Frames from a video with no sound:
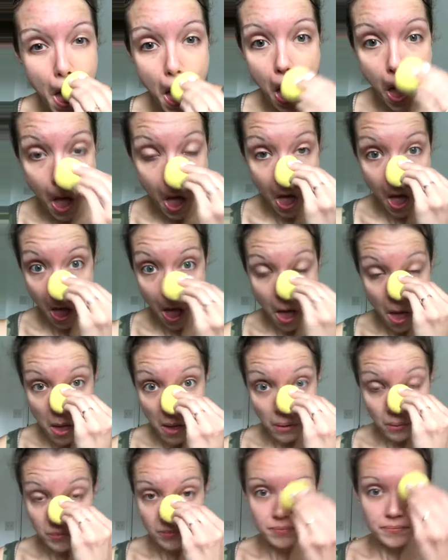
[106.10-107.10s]

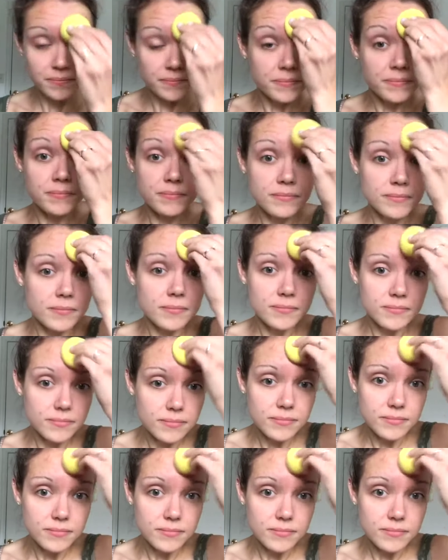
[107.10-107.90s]
[no speech]